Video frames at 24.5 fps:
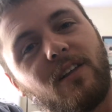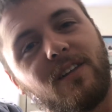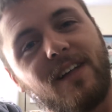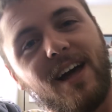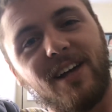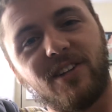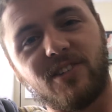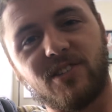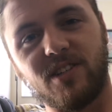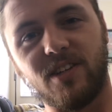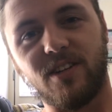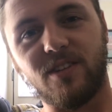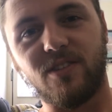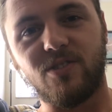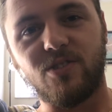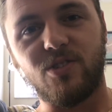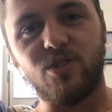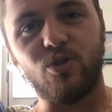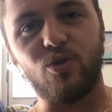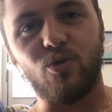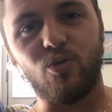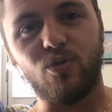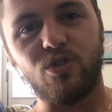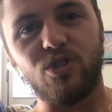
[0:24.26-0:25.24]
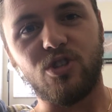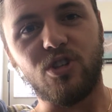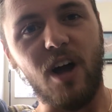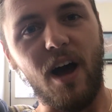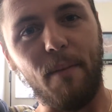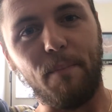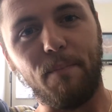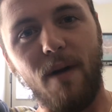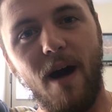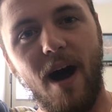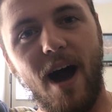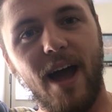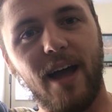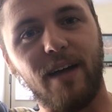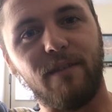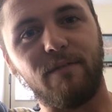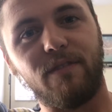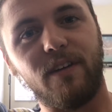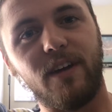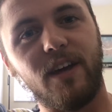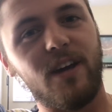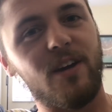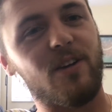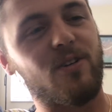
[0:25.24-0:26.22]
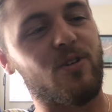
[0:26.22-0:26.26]
lesson to stop buying
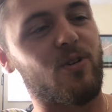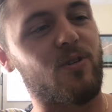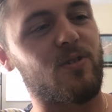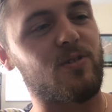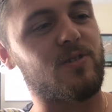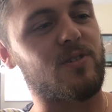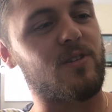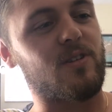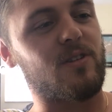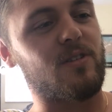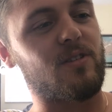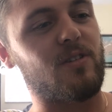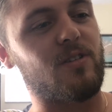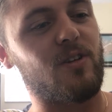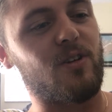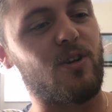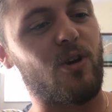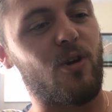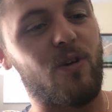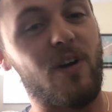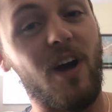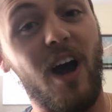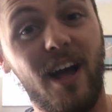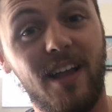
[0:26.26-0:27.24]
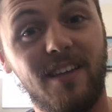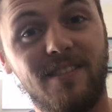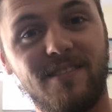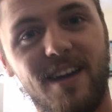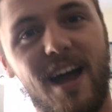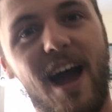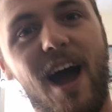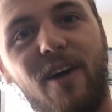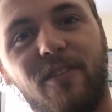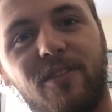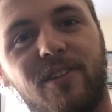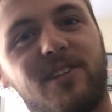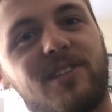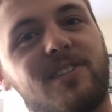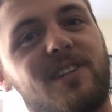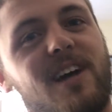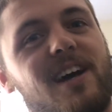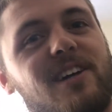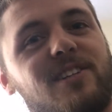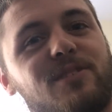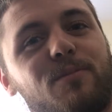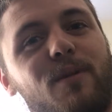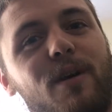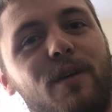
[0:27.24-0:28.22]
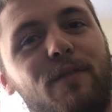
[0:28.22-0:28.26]
vehicles and, cut down the
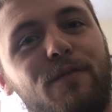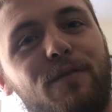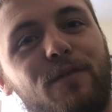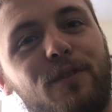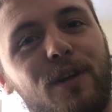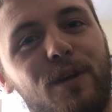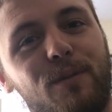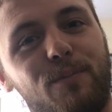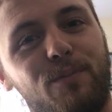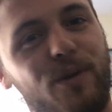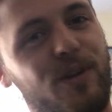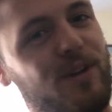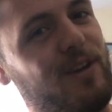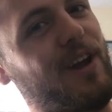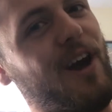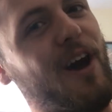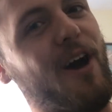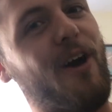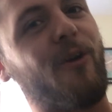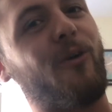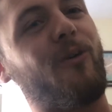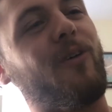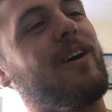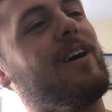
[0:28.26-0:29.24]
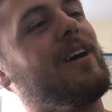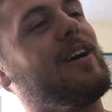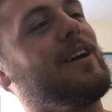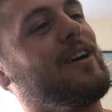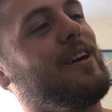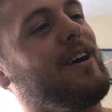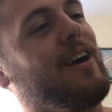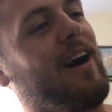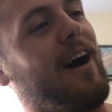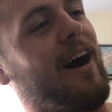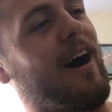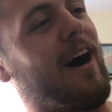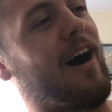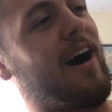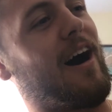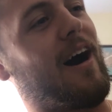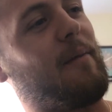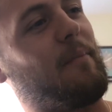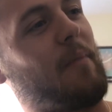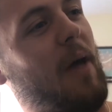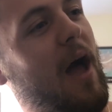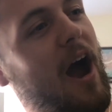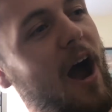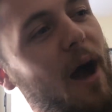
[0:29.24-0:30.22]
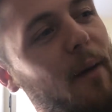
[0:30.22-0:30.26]
size of my fleet, but no.
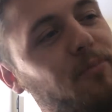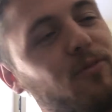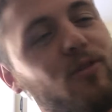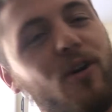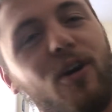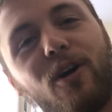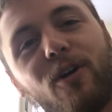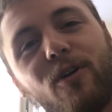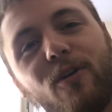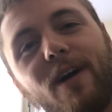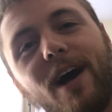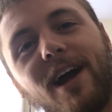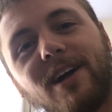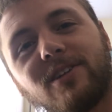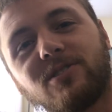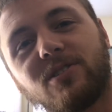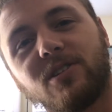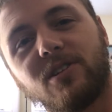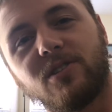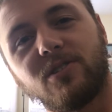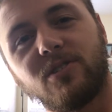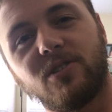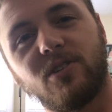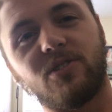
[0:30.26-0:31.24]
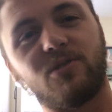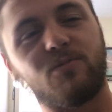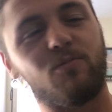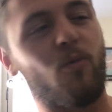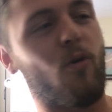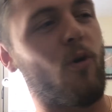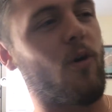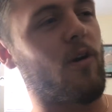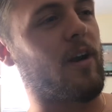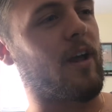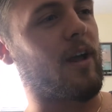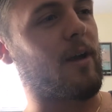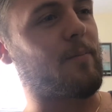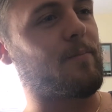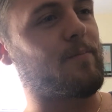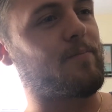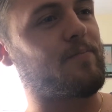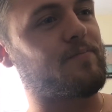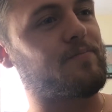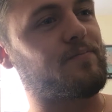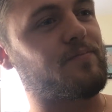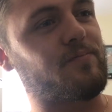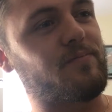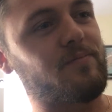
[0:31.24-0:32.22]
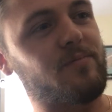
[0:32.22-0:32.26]
I hopped on Craigslist this morning
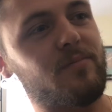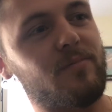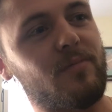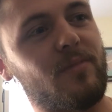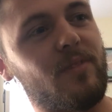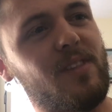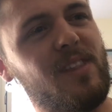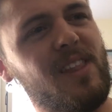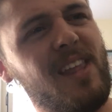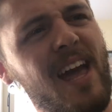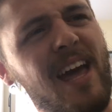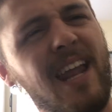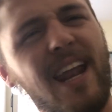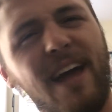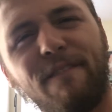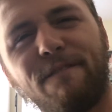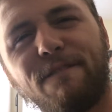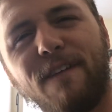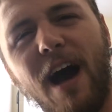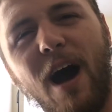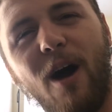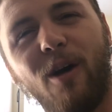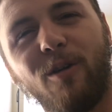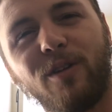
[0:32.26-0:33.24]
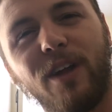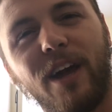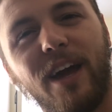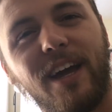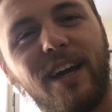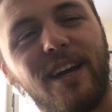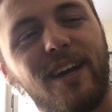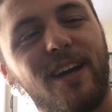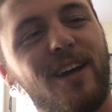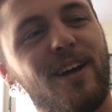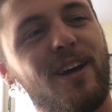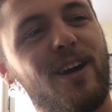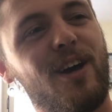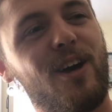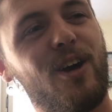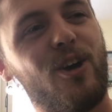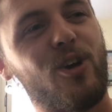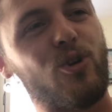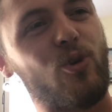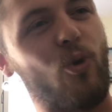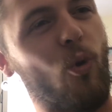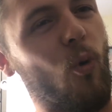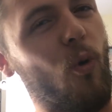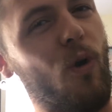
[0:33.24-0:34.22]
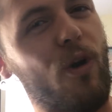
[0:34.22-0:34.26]
and I found a
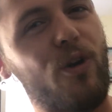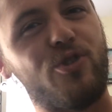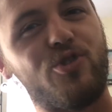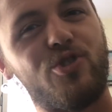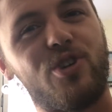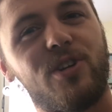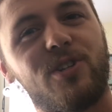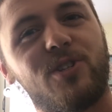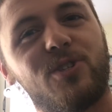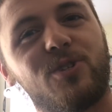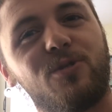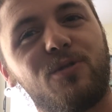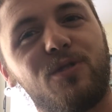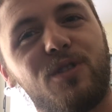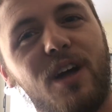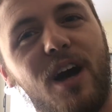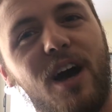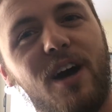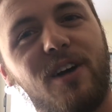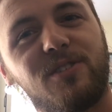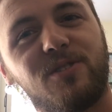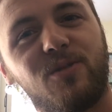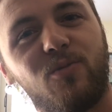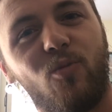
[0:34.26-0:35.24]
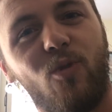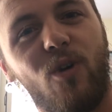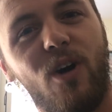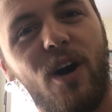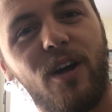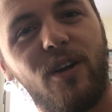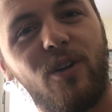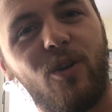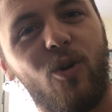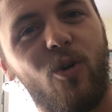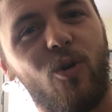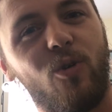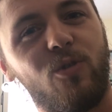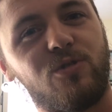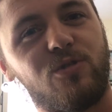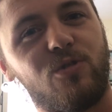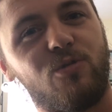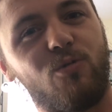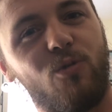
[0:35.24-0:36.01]
gorgeous 2001 Olds